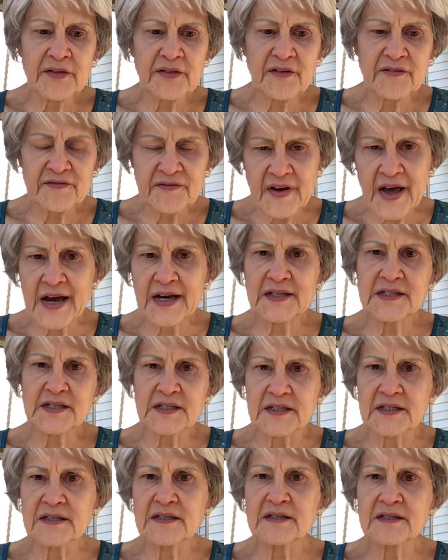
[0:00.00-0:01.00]
the
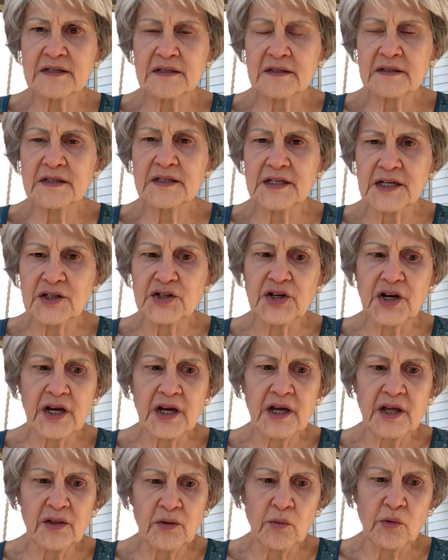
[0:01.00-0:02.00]
fastest stitching
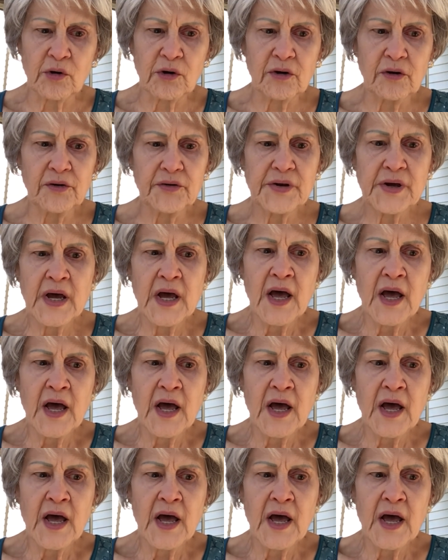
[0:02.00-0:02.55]
in the world.